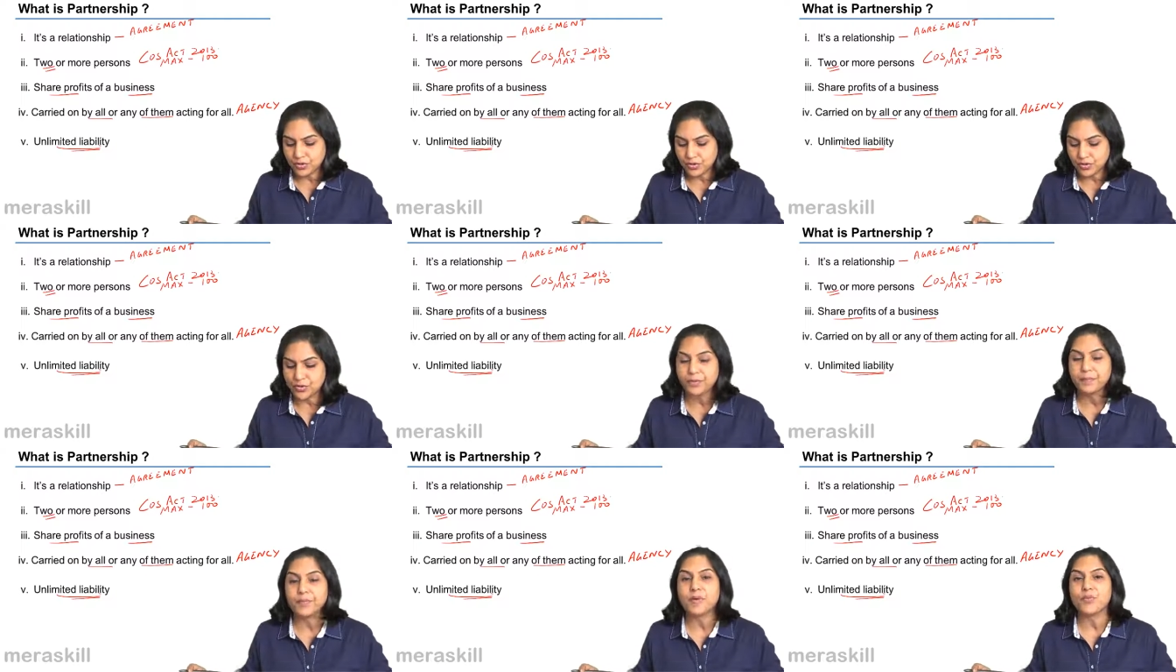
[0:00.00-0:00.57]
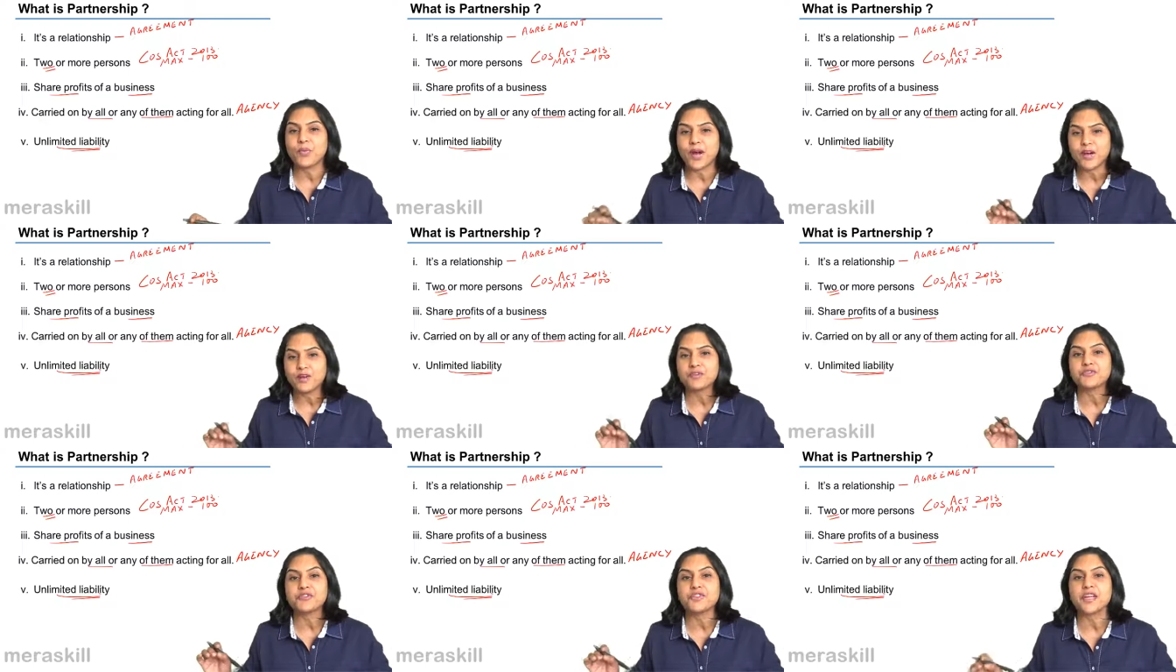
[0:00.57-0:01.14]
could be one
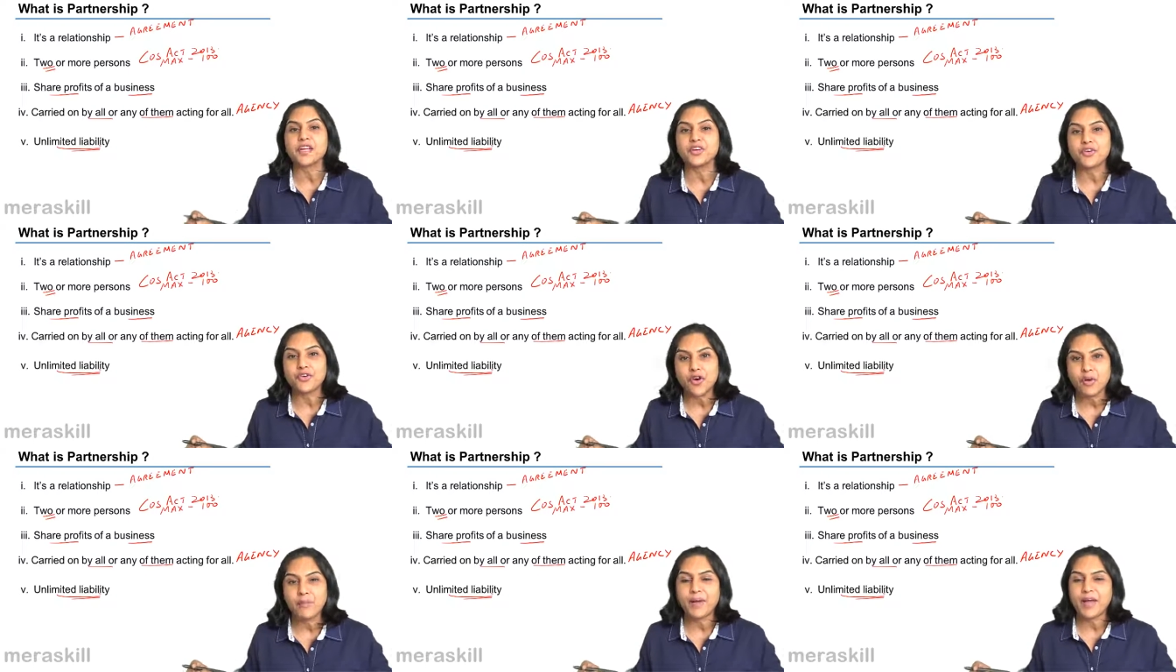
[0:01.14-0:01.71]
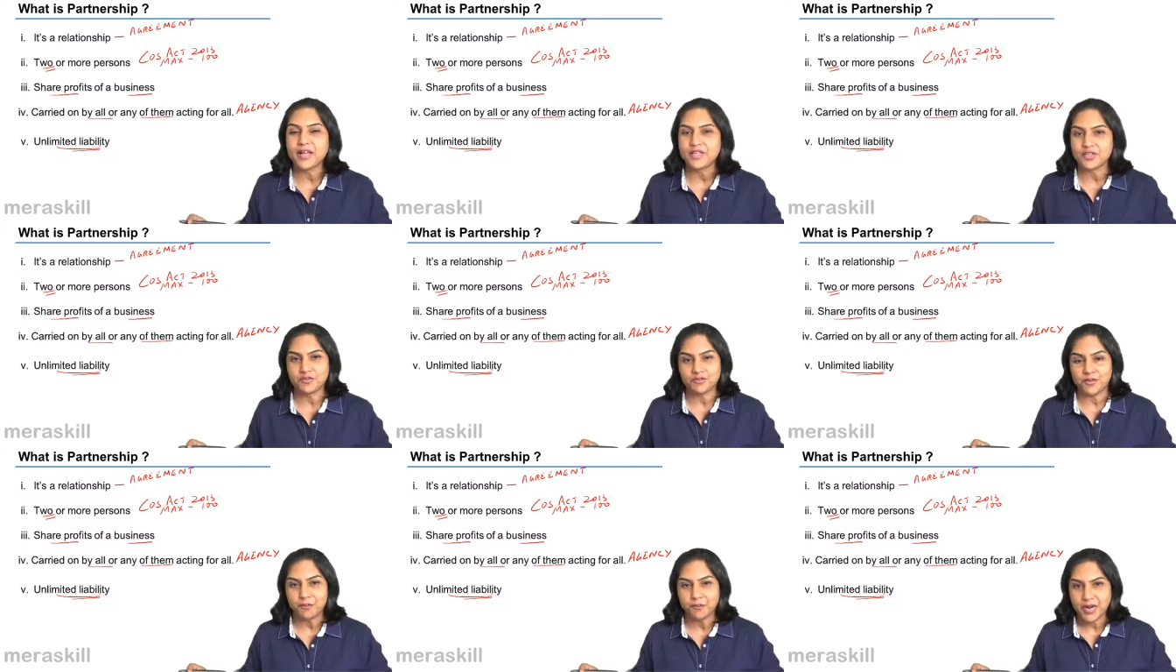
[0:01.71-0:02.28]
of the drawbacks
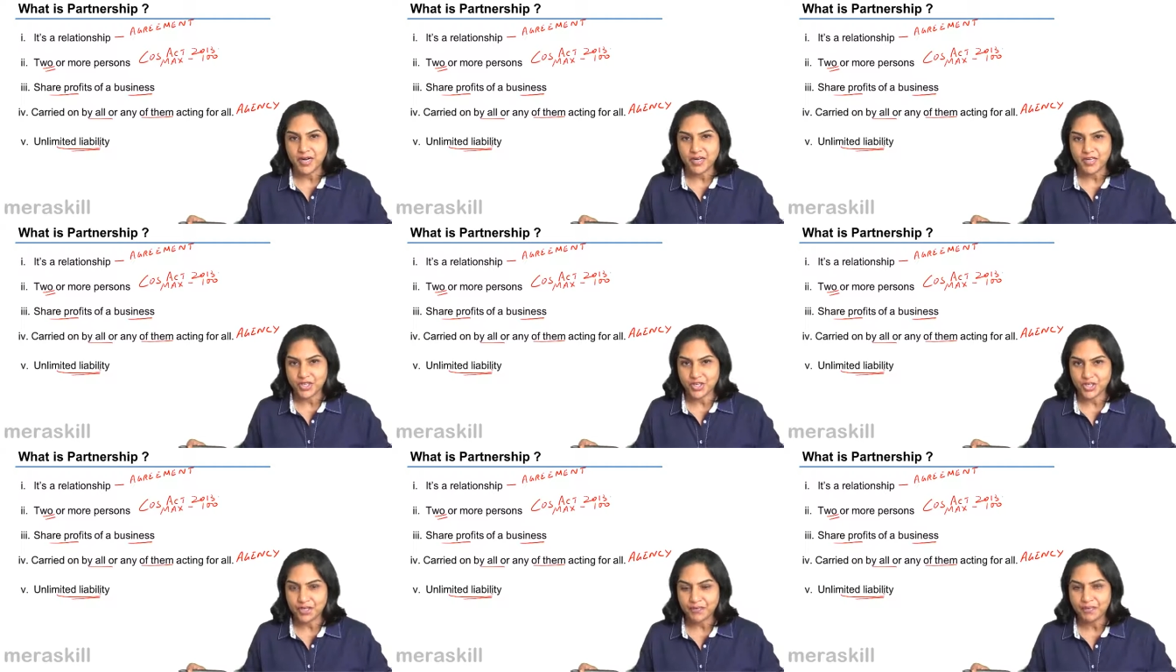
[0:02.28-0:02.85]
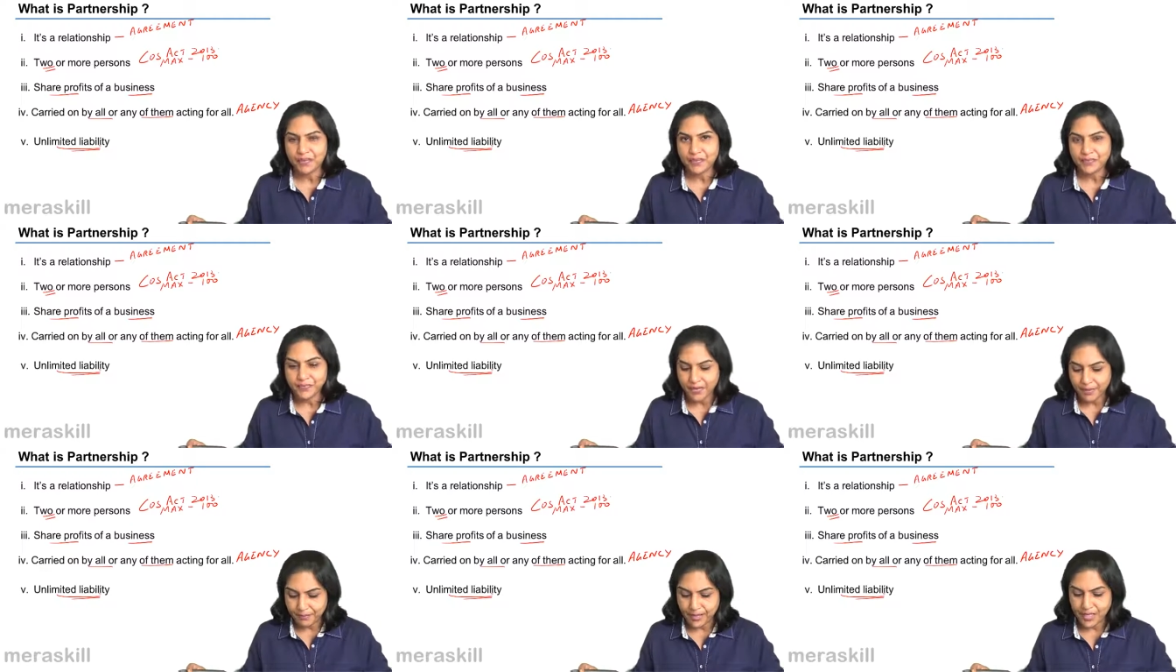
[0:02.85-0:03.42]
of a partnership
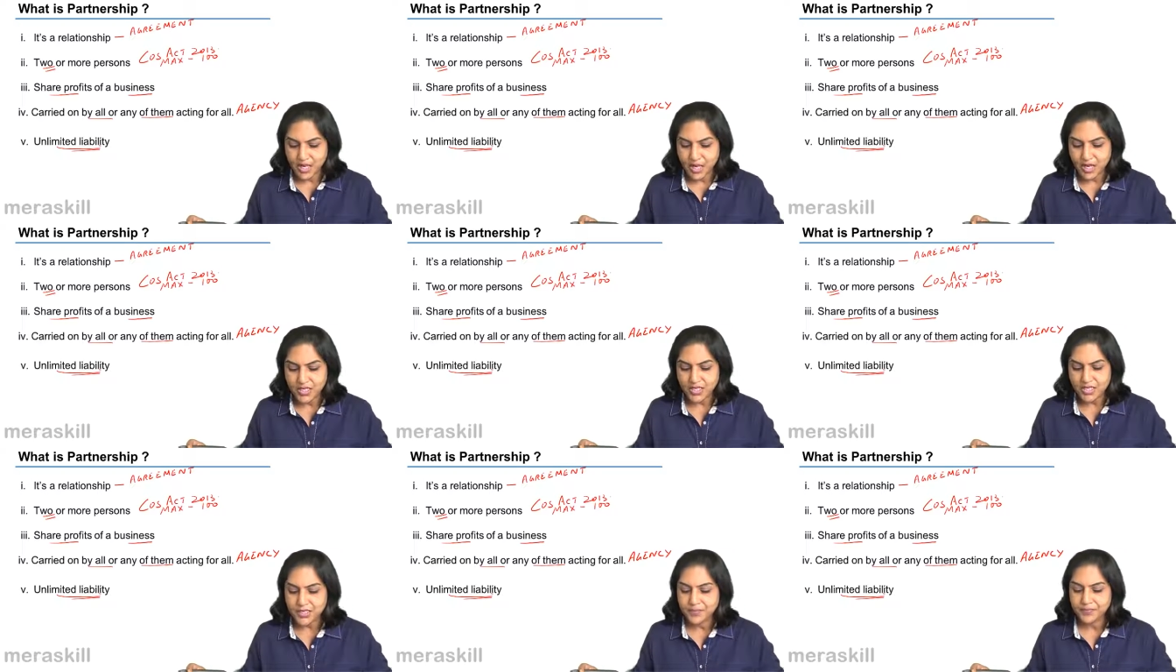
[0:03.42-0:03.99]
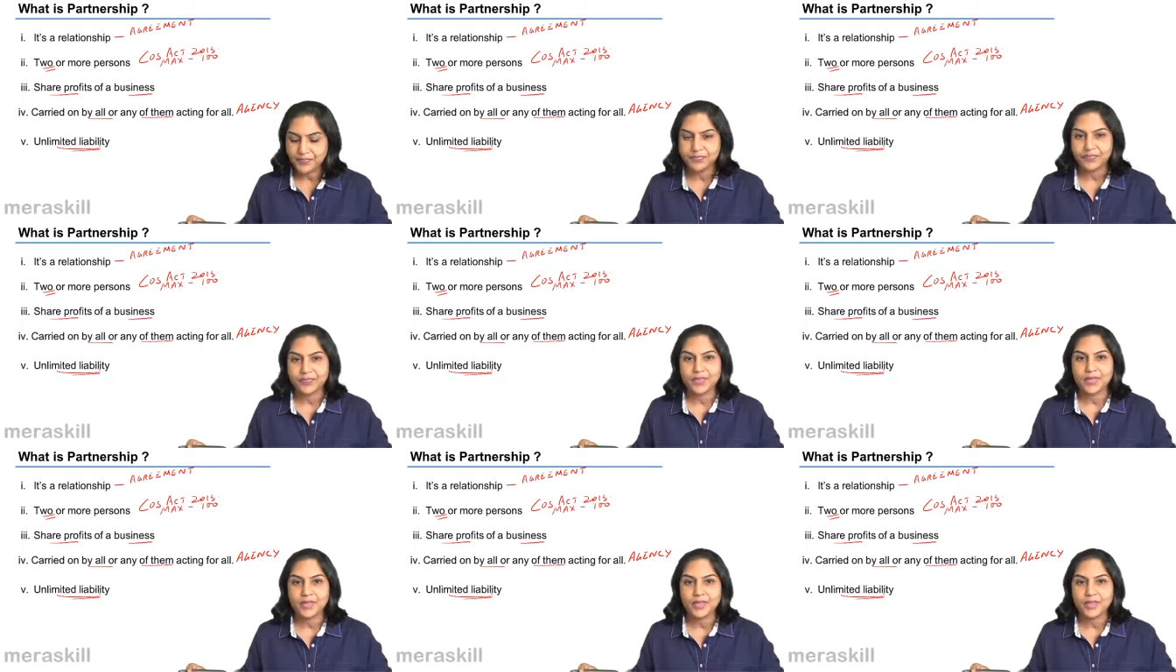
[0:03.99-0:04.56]
because
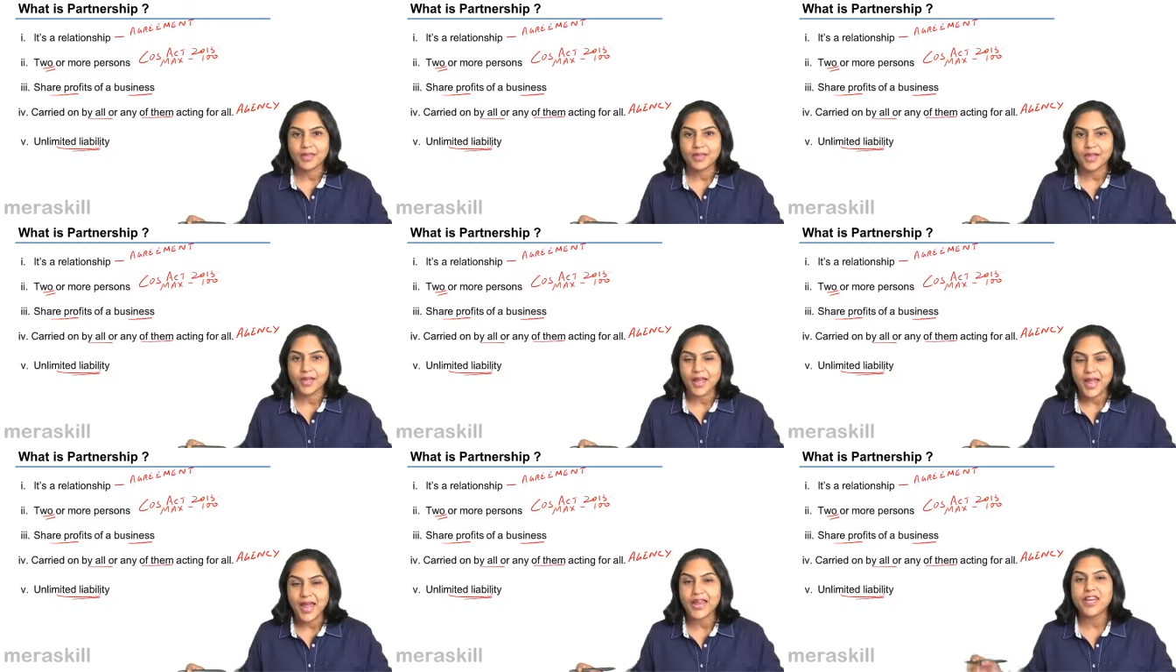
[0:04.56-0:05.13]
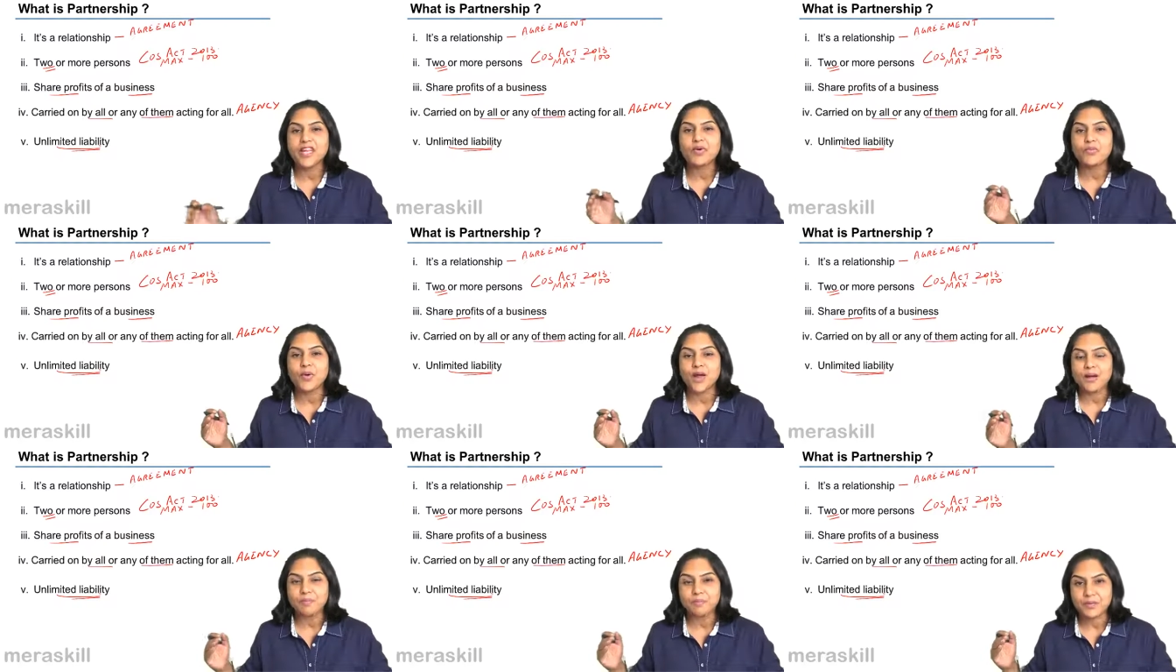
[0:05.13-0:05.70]
any
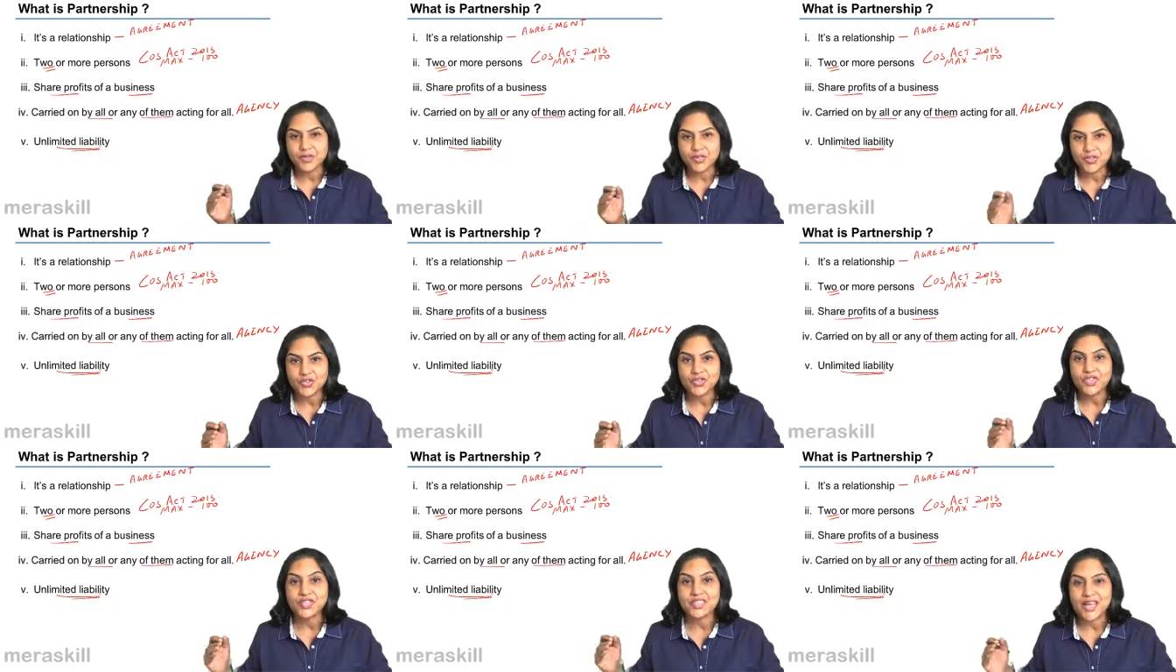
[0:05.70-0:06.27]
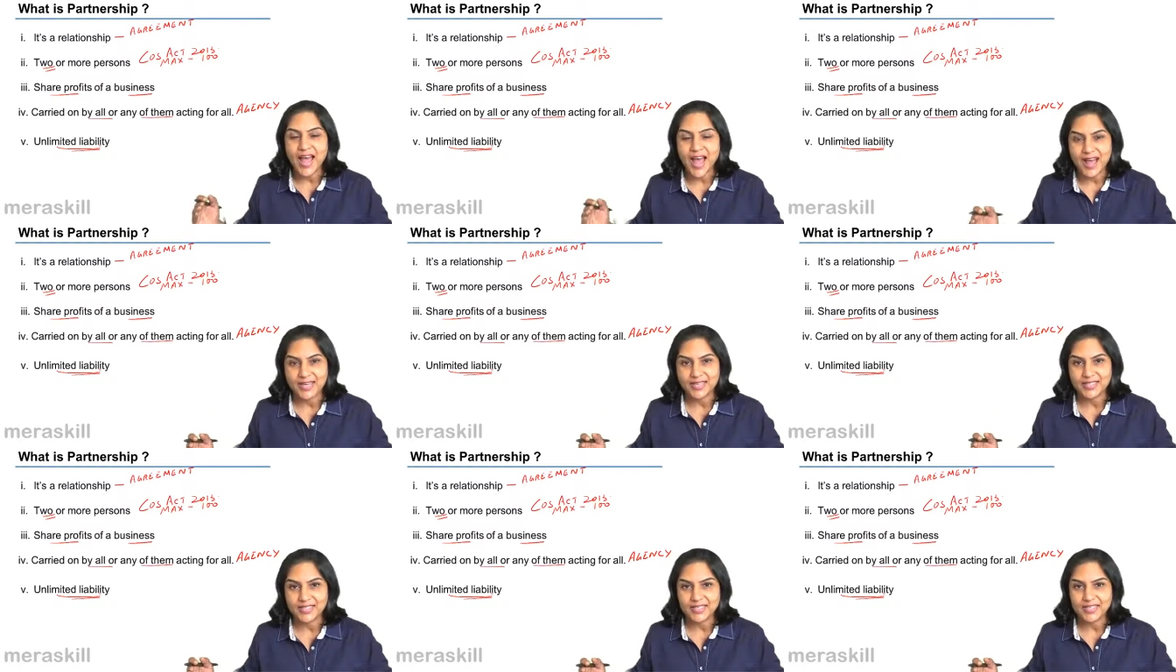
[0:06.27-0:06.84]
one person's
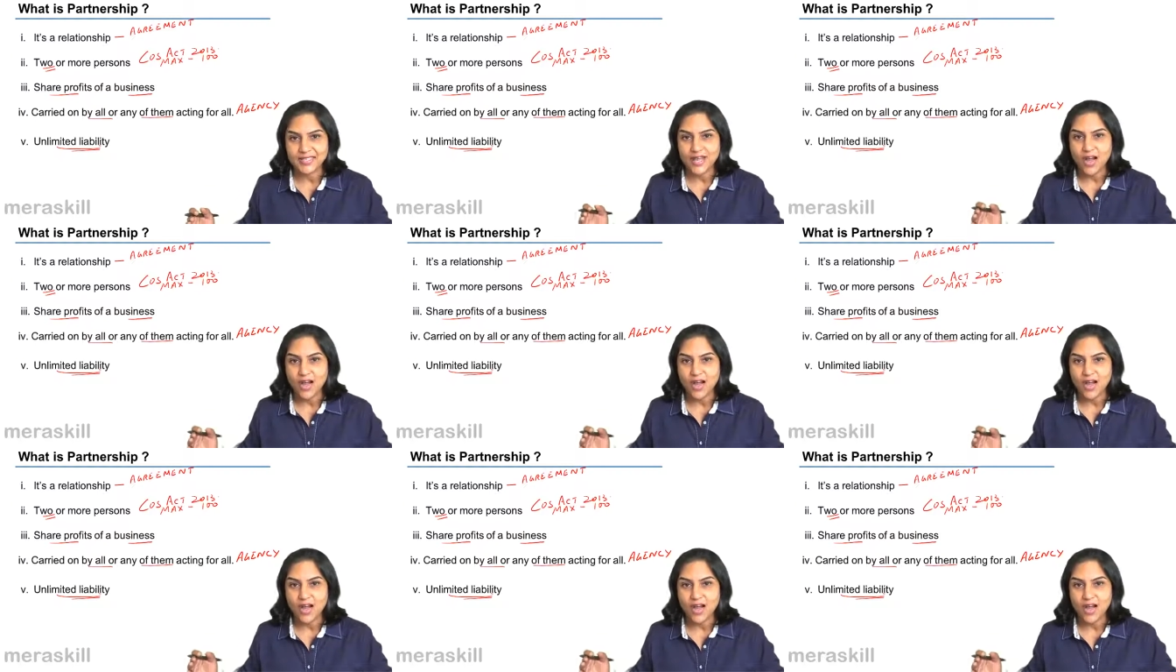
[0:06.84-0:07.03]
acts,